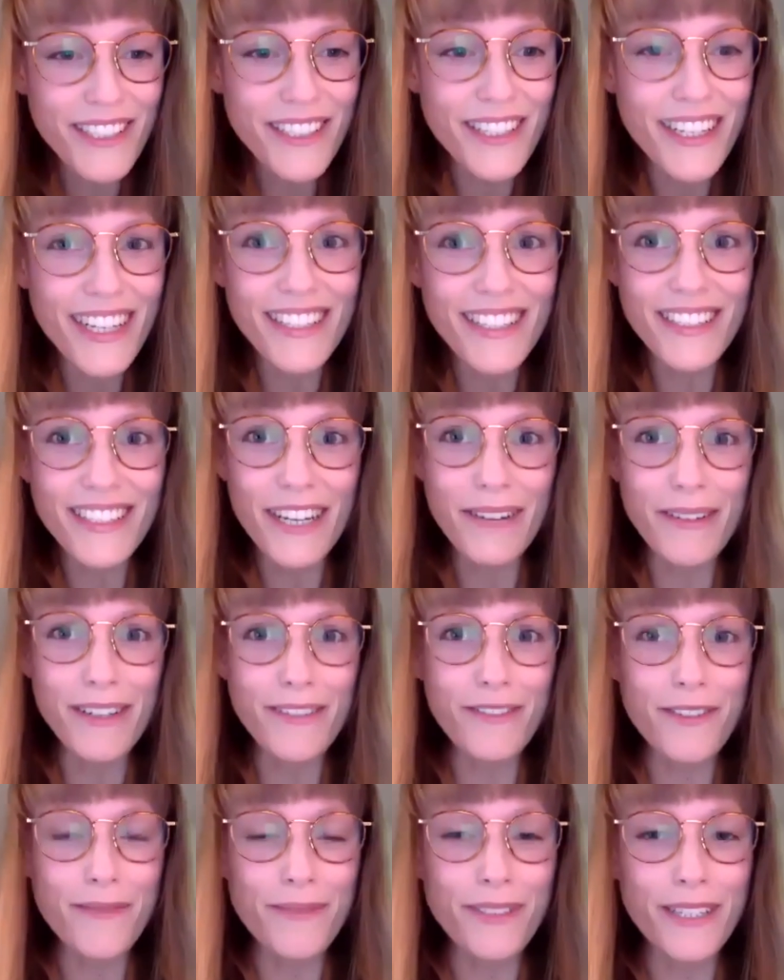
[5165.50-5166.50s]
is coming
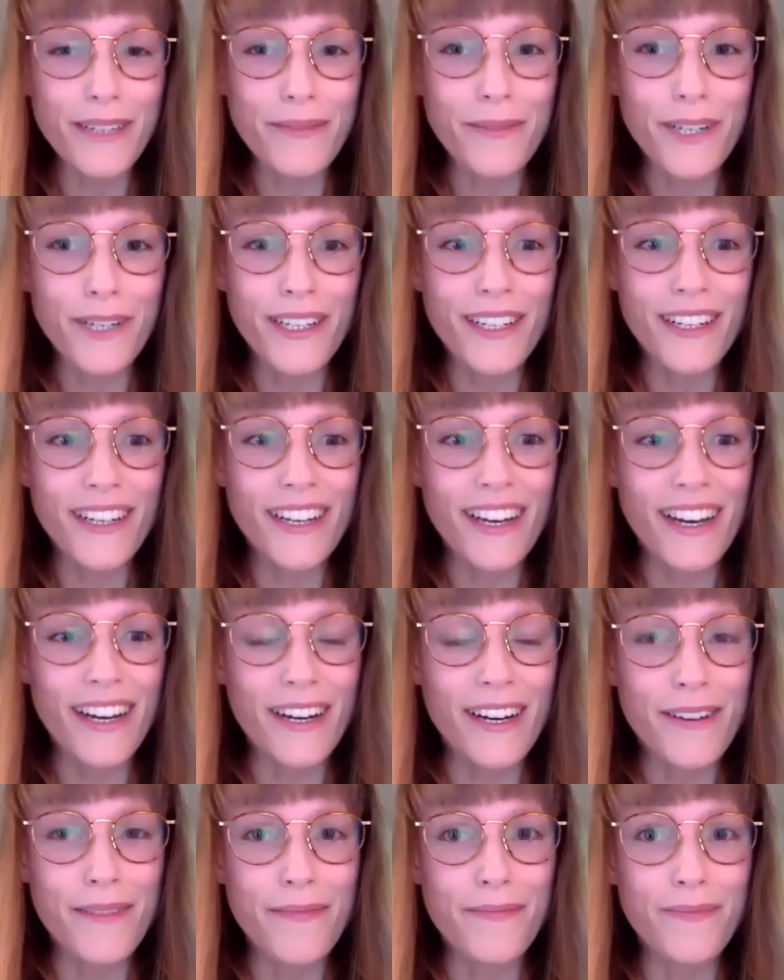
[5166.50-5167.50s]
from someone,
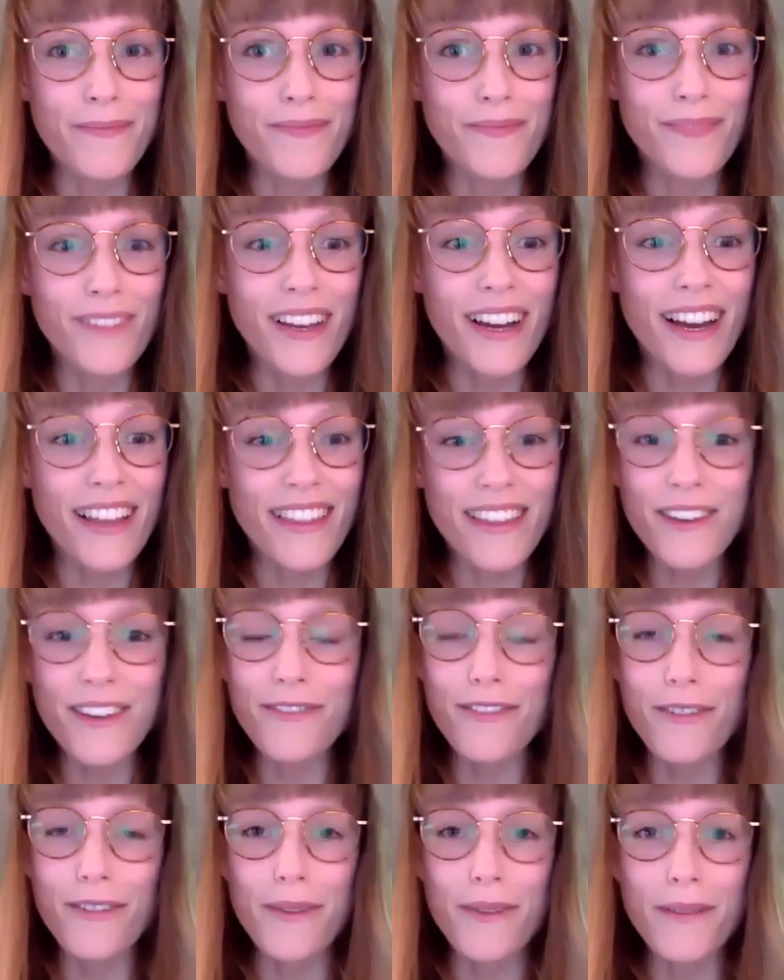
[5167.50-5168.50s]
I think
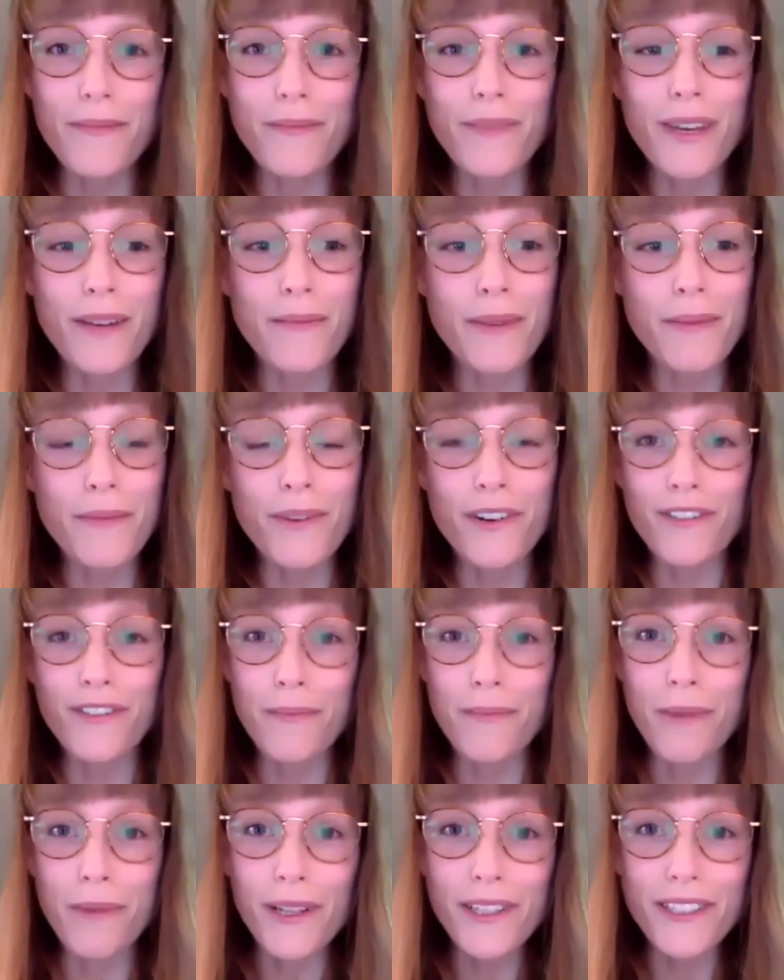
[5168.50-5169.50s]
from a bit more of a
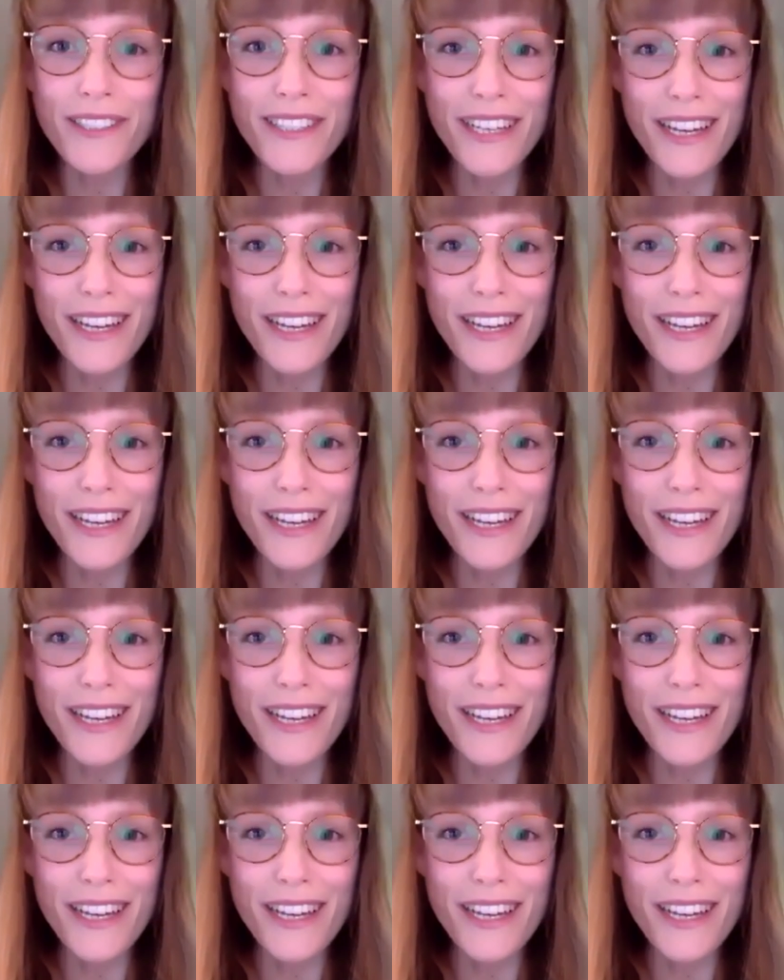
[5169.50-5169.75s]
policy